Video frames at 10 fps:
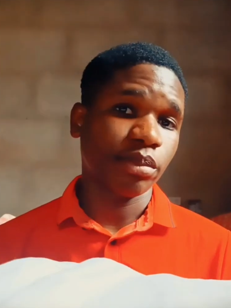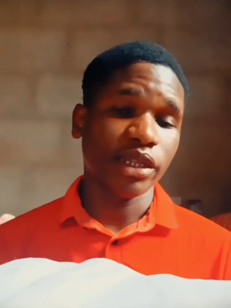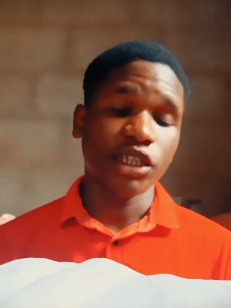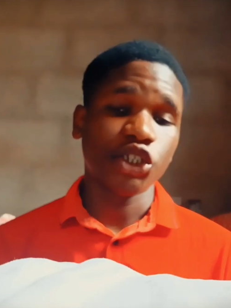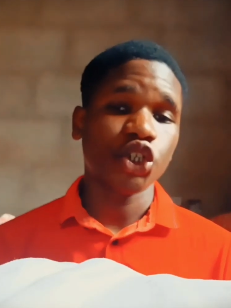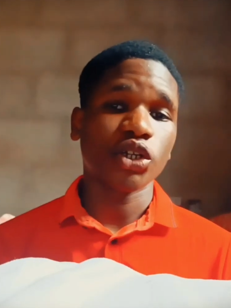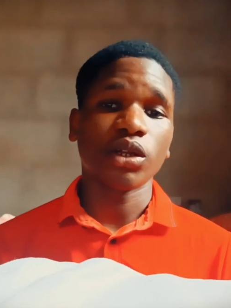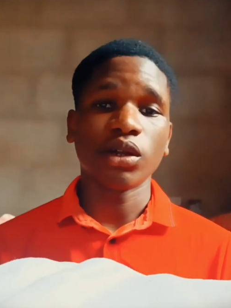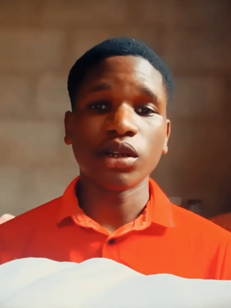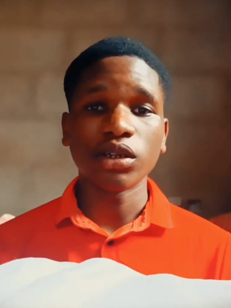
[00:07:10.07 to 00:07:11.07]

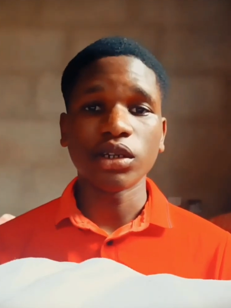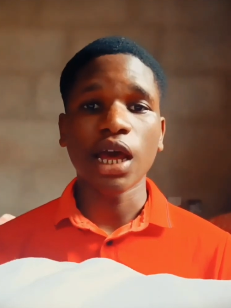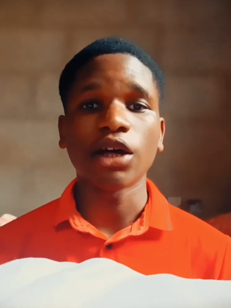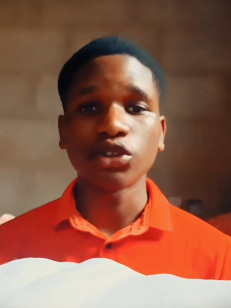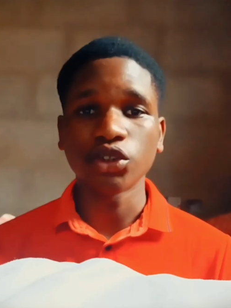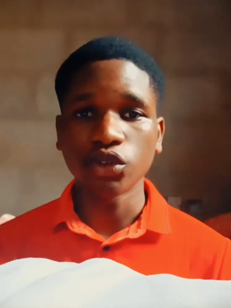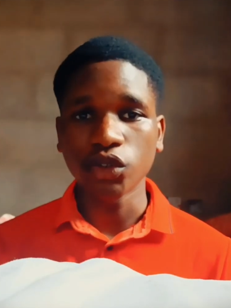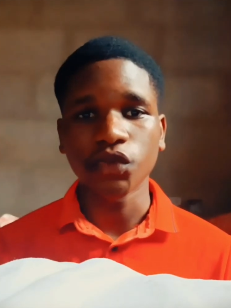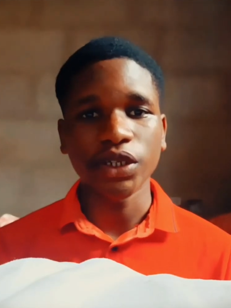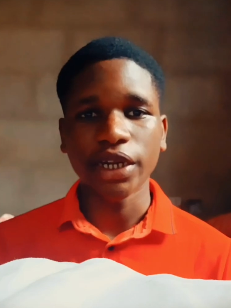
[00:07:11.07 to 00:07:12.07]
explanation on how to
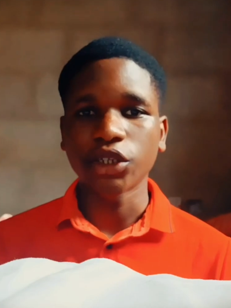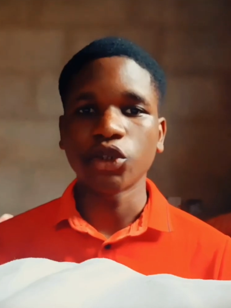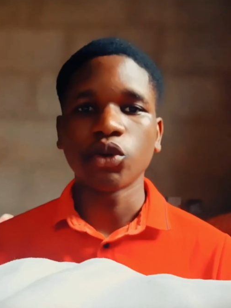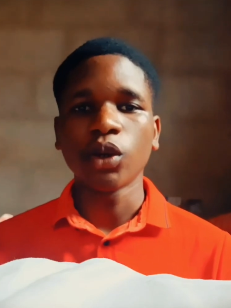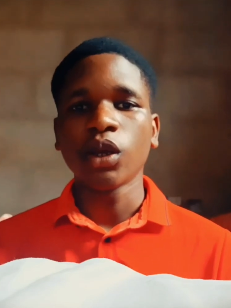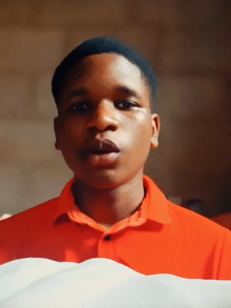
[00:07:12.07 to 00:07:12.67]
use vidIQ.